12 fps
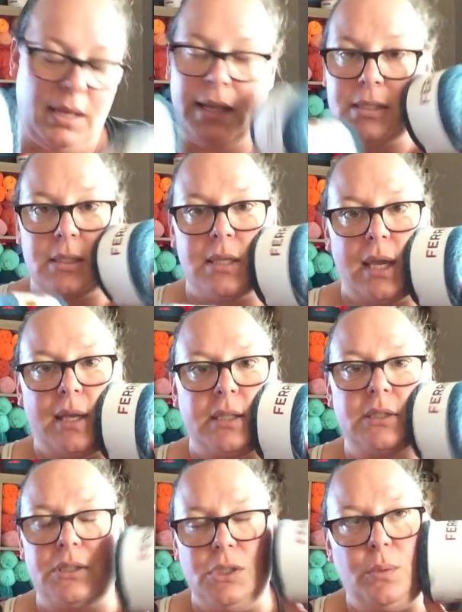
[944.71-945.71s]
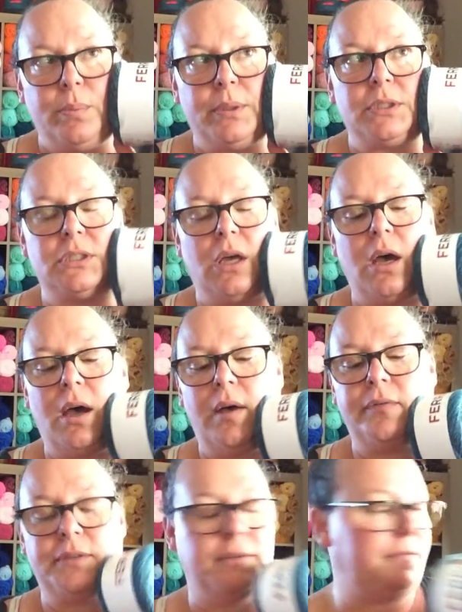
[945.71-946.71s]
It's like super
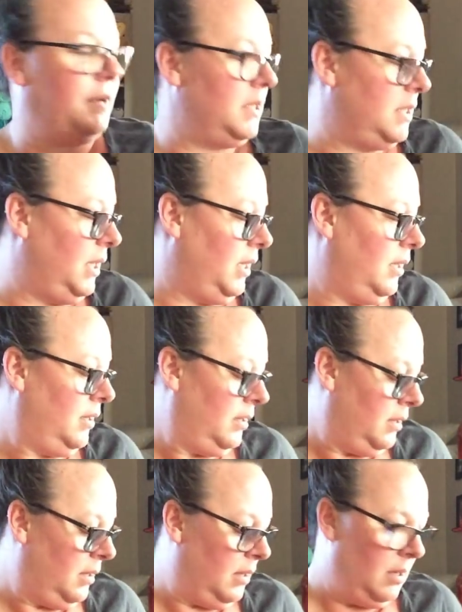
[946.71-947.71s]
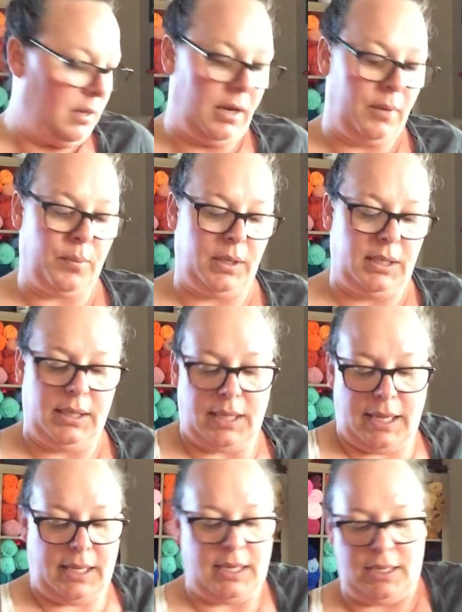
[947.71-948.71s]
soft and fuzzy. I really
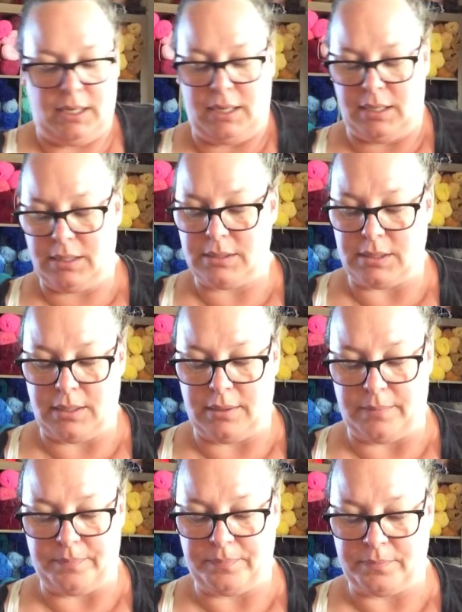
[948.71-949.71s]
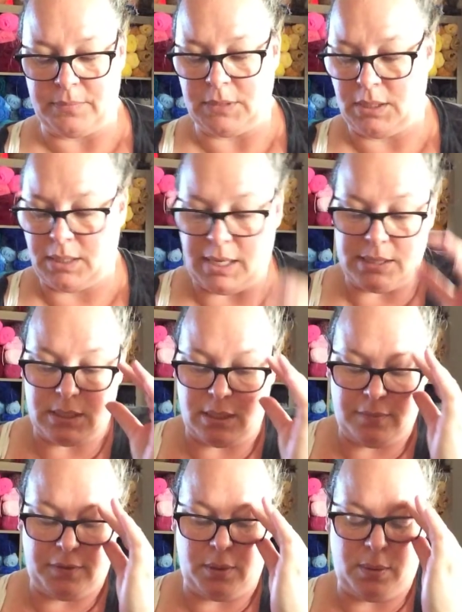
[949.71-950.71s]
like it. It is, in case
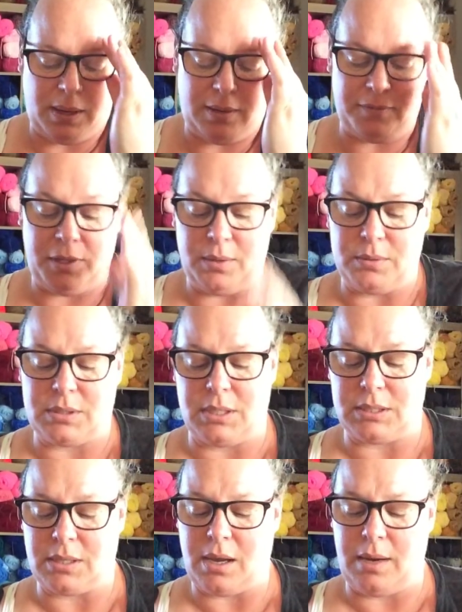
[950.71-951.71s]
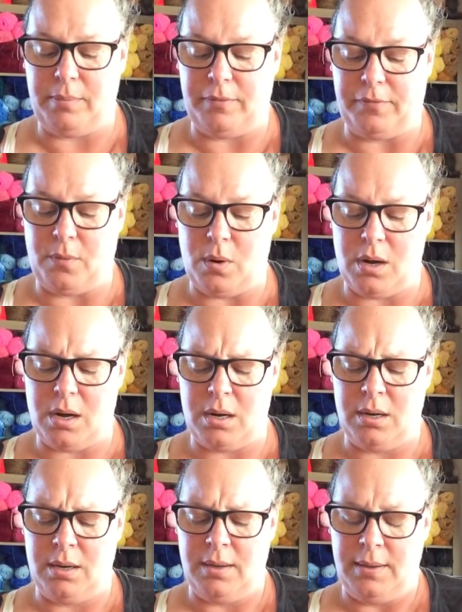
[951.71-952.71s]
none of you have used this kind before,
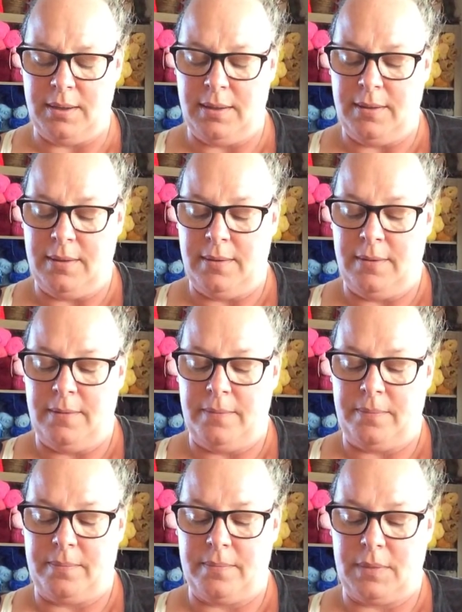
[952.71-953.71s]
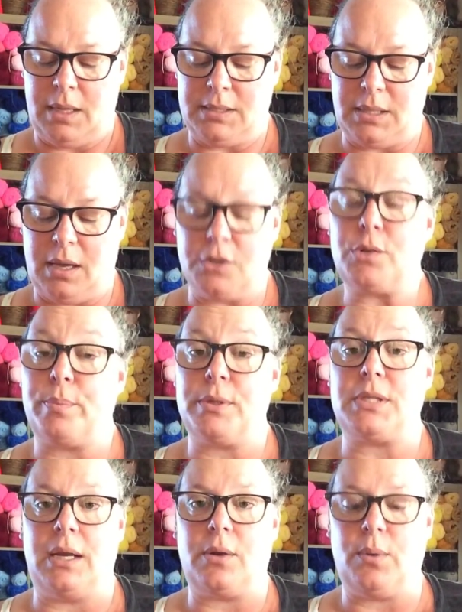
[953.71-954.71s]
it's 100%
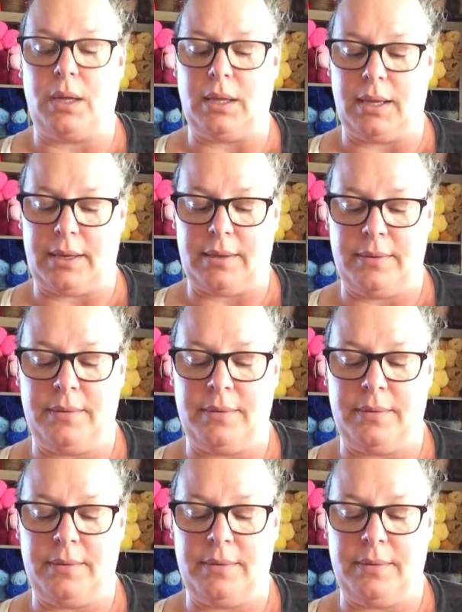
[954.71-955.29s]
acrylic.